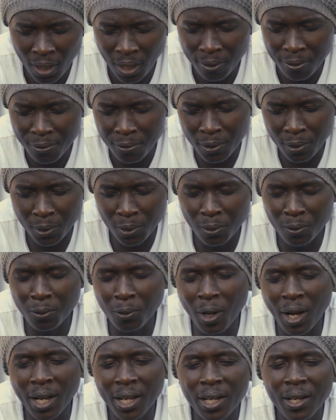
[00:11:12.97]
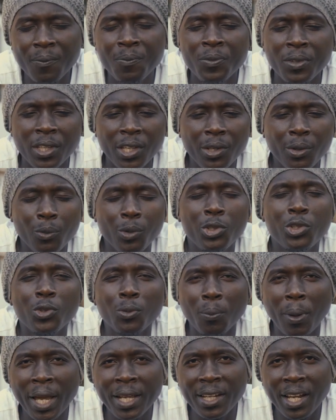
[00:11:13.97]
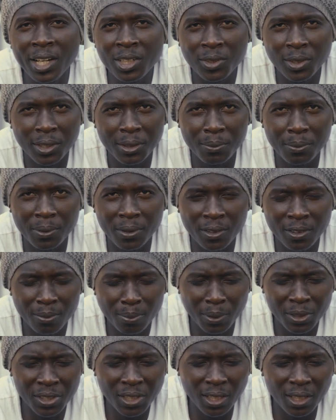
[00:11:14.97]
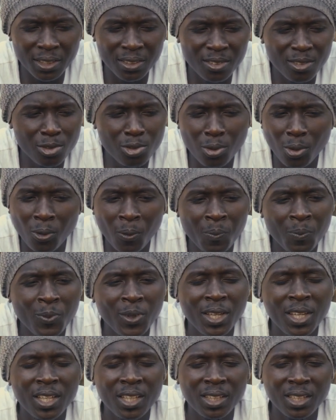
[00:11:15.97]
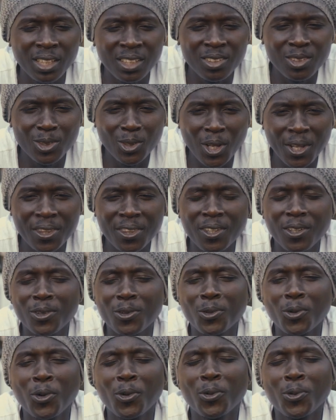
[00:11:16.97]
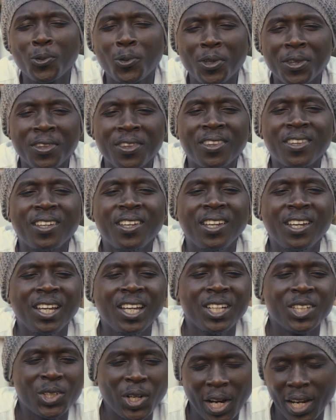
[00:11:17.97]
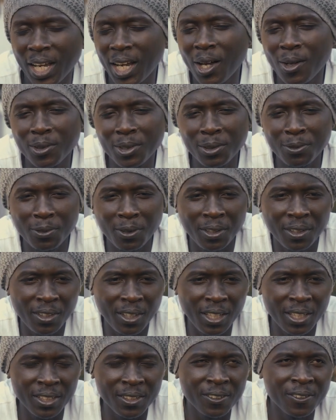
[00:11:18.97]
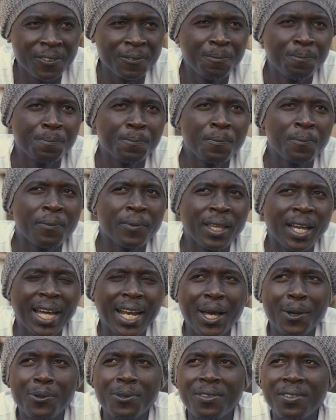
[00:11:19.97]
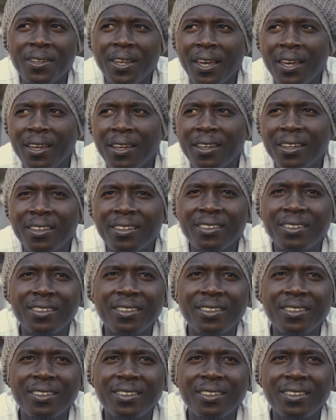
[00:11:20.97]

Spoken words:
field of work in which you might actually be a specialist. So there's nothing wrong with trying out different things. And I would say,